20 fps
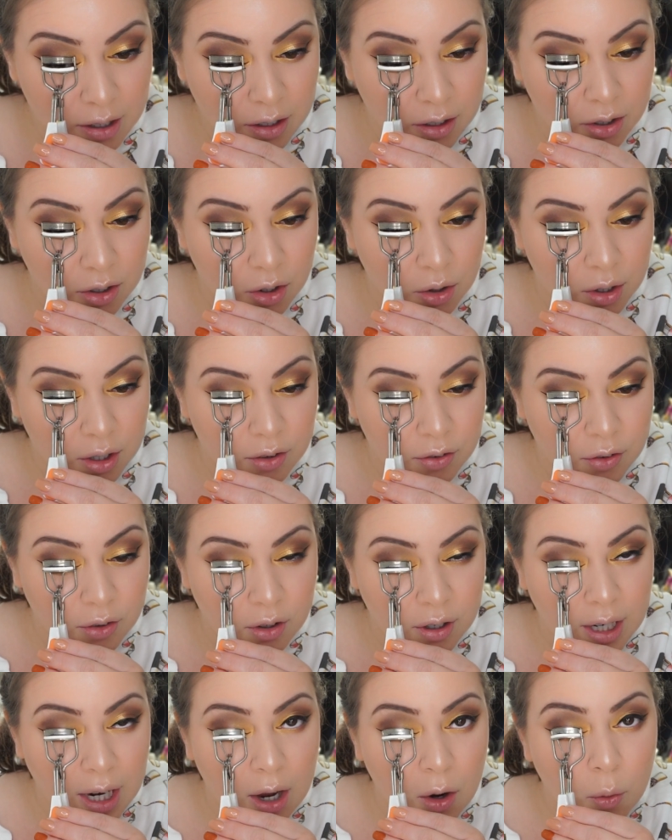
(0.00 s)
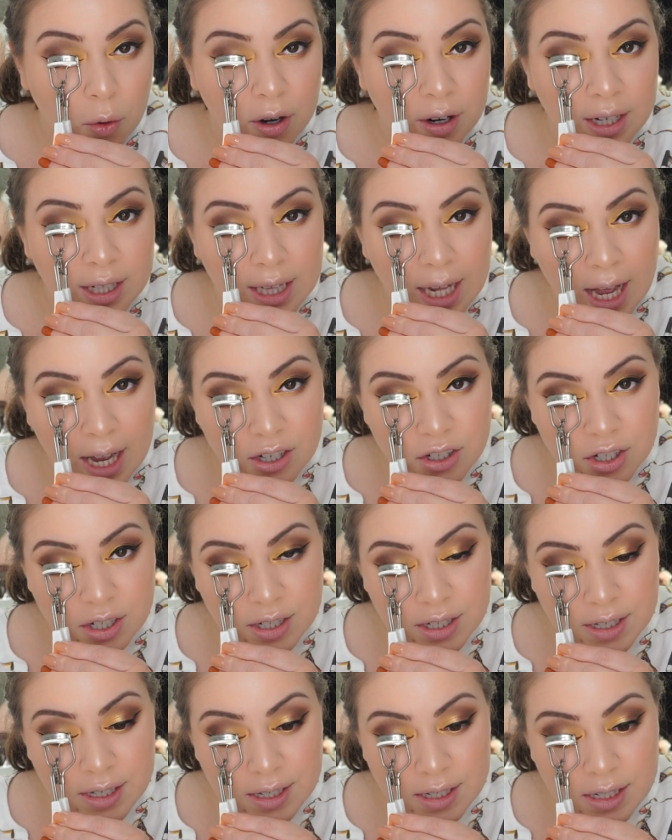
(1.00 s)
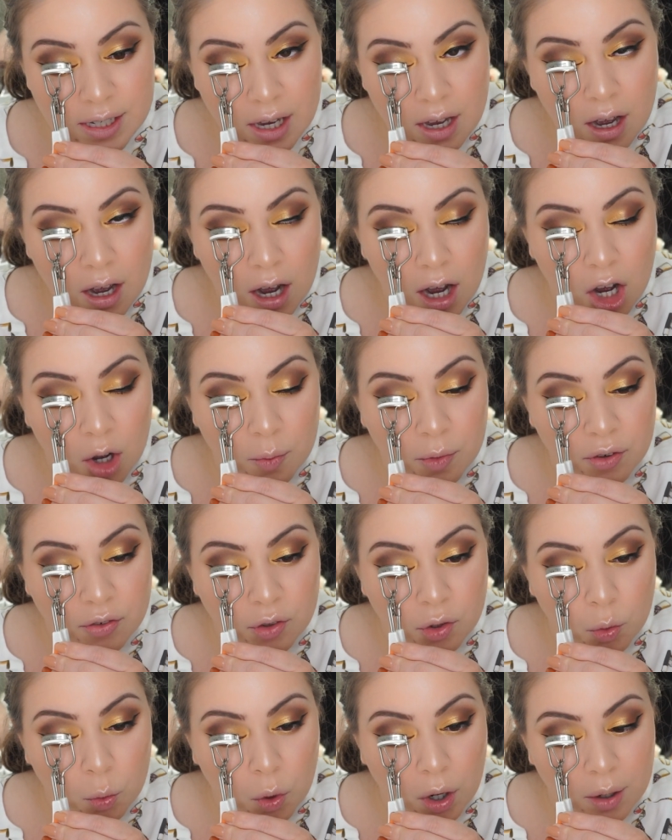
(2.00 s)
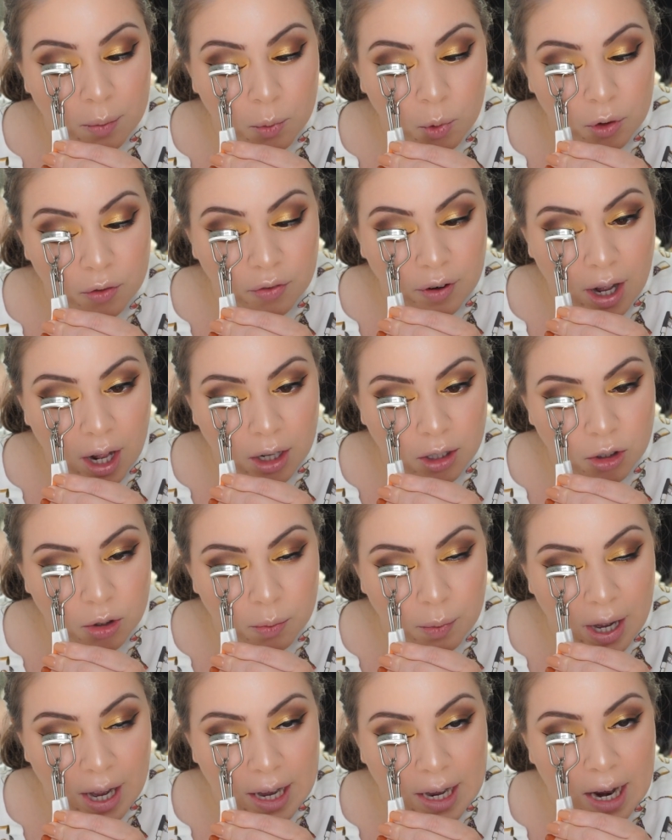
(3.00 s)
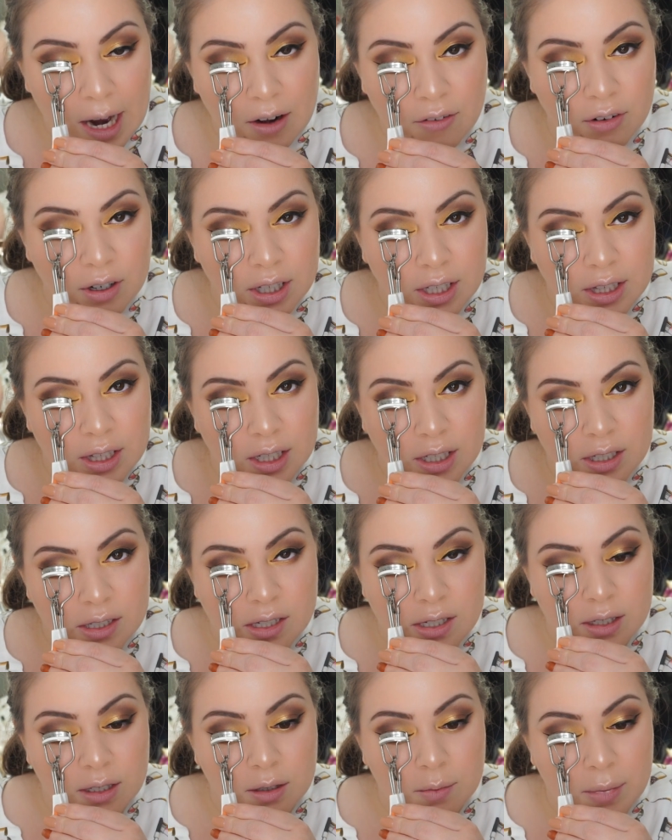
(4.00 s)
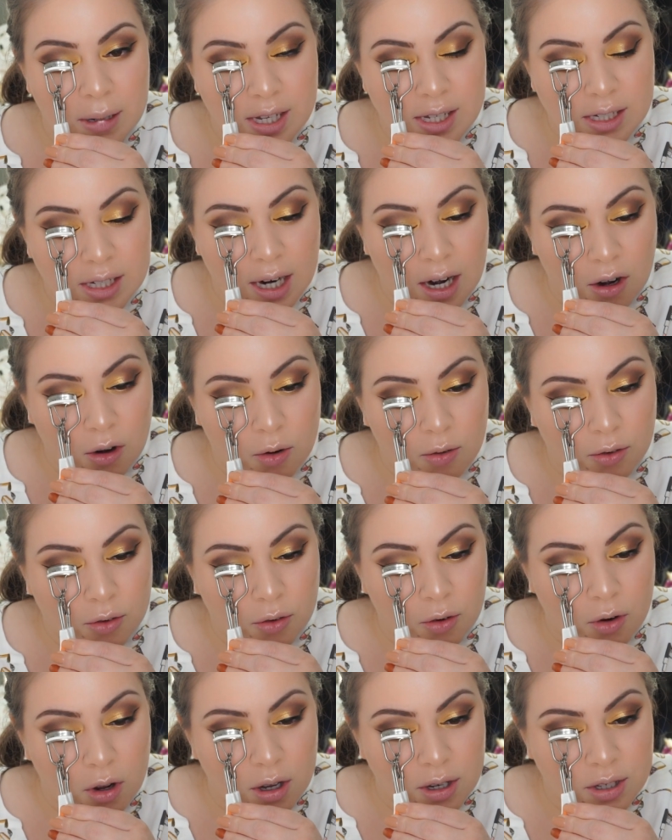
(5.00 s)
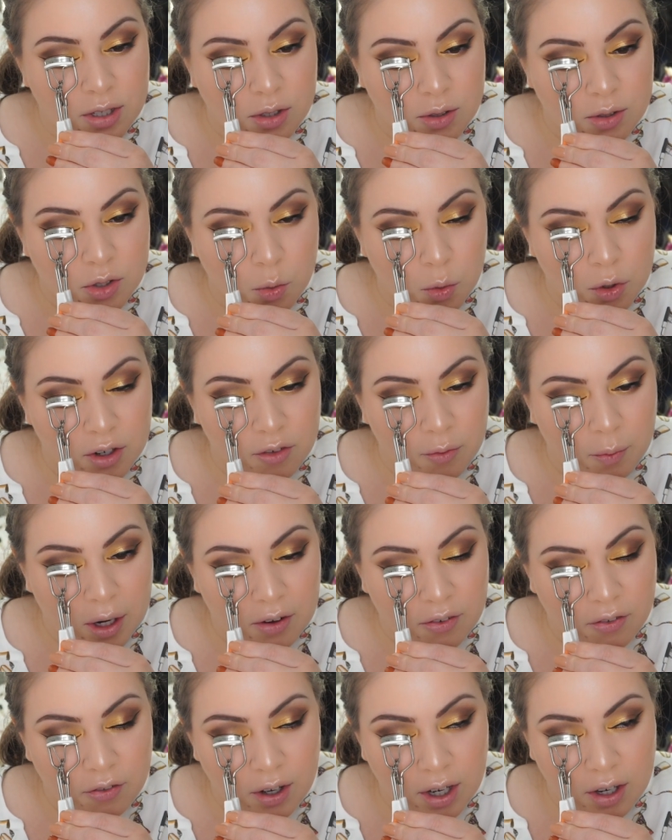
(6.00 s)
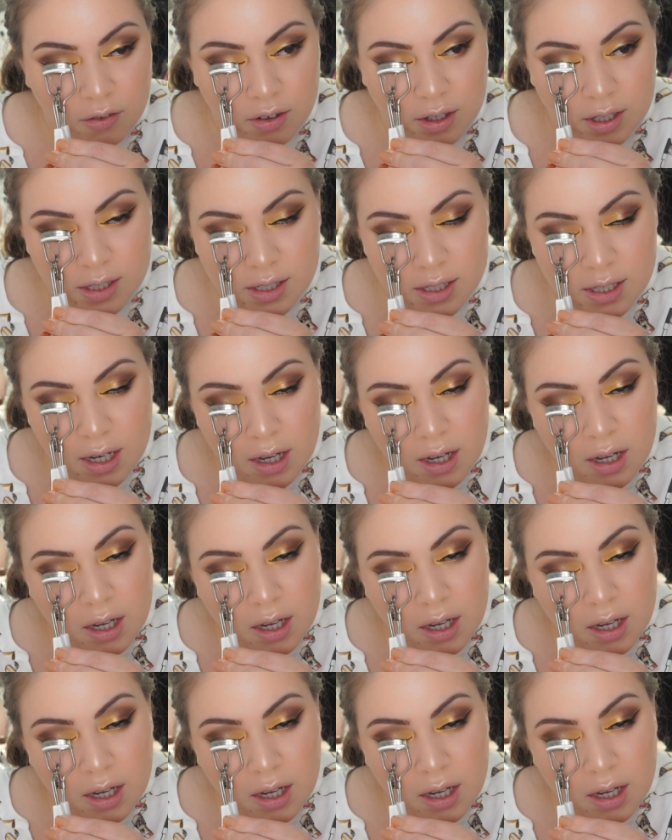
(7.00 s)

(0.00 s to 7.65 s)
If you're not wearing lashes, if you want more volume, I really think it's a good mascara overall. So it's one of my favorites.